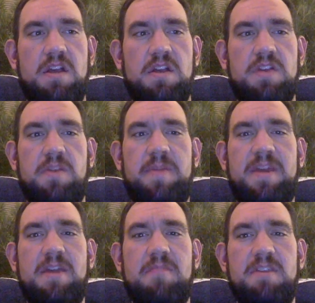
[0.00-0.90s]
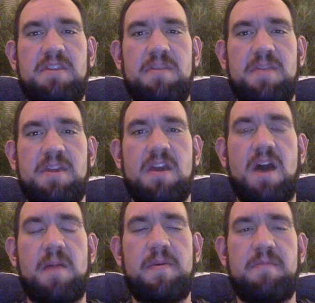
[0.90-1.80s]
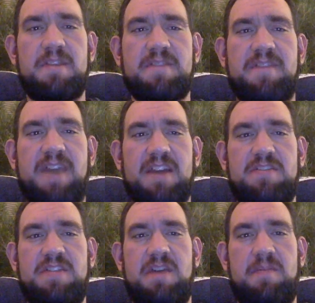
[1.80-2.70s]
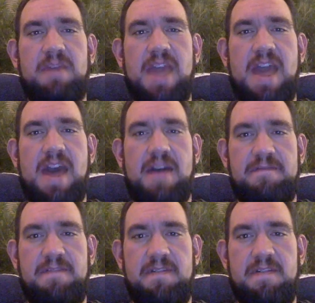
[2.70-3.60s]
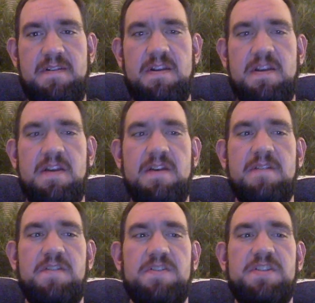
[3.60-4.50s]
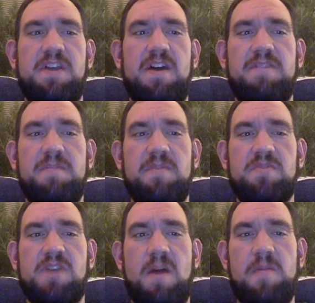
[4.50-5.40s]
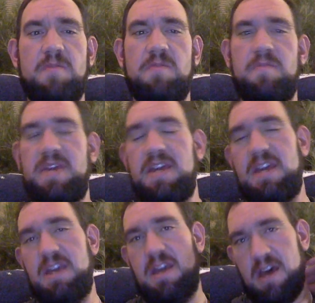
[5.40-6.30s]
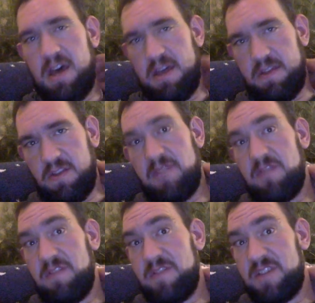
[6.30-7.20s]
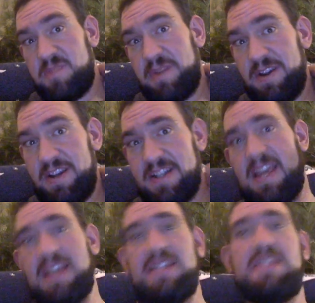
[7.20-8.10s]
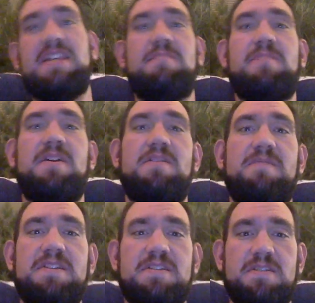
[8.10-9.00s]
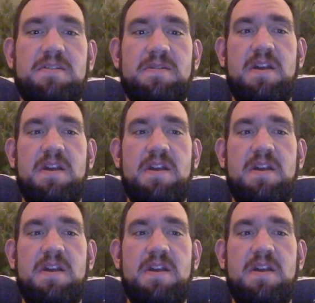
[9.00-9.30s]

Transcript: So to begin with, some of the common risk factors that we have. First off, the most common would be the level of experience as seen by the wrestler.